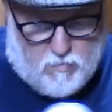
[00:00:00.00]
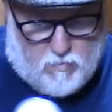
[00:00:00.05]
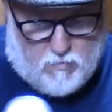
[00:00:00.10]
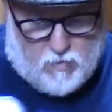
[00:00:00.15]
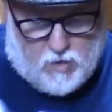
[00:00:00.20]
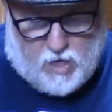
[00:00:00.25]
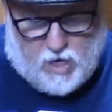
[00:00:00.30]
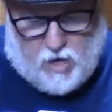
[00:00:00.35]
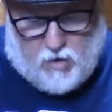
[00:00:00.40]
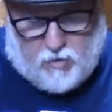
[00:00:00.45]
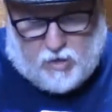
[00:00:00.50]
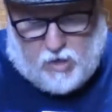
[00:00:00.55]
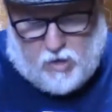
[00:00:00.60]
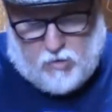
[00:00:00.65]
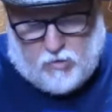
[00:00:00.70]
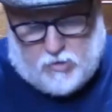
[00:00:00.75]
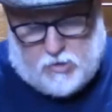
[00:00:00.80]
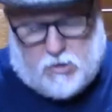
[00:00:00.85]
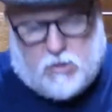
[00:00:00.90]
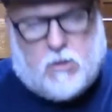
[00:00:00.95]
There it
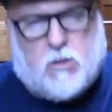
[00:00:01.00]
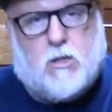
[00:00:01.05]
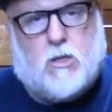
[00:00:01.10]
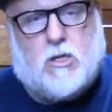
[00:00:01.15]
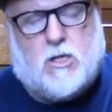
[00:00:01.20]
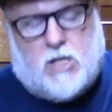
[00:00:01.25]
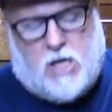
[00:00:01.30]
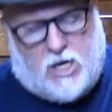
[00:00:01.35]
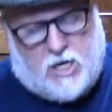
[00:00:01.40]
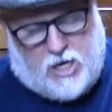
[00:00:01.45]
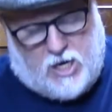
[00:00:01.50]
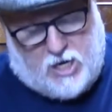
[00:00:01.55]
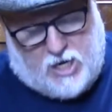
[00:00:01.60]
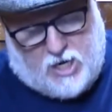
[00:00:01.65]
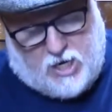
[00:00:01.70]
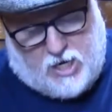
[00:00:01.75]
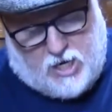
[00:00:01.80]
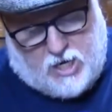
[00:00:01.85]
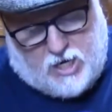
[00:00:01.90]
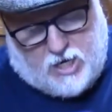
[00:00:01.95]
goes.
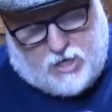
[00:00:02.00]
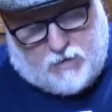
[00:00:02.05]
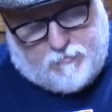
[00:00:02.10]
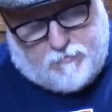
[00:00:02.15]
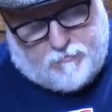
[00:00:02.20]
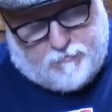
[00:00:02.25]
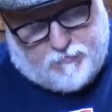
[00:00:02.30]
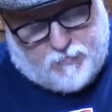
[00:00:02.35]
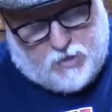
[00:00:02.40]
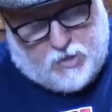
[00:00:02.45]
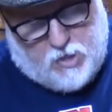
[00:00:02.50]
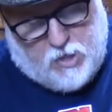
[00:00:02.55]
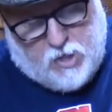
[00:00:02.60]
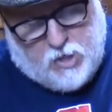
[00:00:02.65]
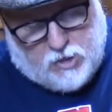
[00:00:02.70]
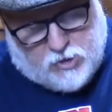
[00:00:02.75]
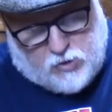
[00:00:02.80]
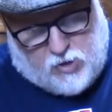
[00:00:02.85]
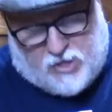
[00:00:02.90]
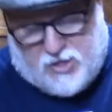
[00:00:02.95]
Ta-da!
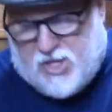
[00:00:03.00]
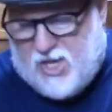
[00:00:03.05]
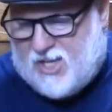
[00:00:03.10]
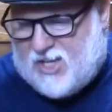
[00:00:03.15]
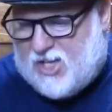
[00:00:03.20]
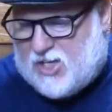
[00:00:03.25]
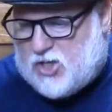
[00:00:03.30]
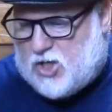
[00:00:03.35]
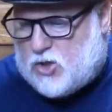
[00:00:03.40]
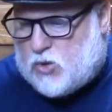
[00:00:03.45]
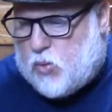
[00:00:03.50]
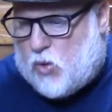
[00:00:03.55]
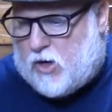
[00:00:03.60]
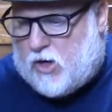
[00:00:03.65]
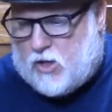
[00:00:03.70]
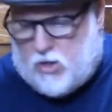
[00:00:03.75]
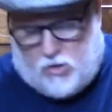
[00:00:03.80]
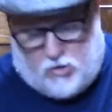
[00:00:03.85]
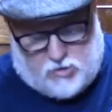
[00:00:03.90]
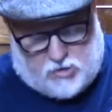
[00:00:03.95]
So I think this is one
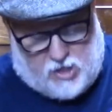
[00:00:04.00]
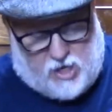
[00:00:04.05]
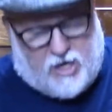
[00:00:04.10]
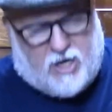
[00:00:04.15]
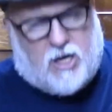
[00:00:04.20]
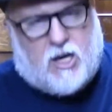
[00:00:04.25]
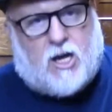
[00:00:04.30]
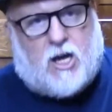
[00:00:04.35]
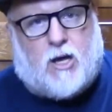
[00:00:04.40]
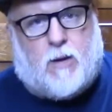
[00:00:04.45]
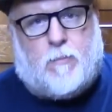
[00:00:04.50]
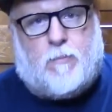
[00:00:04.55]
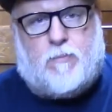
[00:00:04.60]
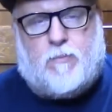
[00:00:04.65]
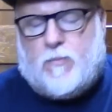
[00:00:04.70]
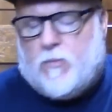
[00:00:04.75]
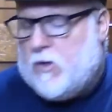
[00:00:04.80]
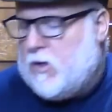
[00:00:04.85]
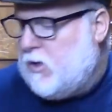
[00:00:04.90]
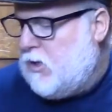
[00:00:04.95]
of those like
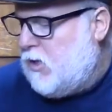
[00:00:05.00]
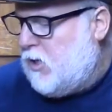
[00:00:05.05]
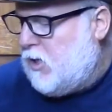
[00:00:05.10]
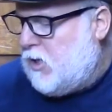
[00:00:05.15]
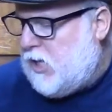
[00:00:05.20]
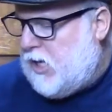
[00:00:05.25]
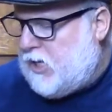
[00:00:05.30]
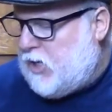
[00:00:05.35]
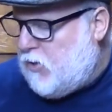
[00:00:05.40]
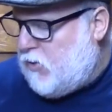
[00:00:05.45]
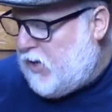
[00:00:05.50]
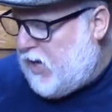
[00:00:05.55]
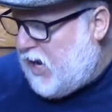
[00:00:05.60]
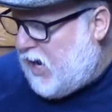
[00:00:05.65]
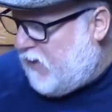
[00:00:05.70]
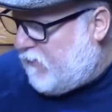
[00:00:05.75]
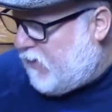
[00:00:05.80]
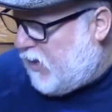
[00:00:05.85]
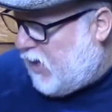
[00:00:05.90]
you would have a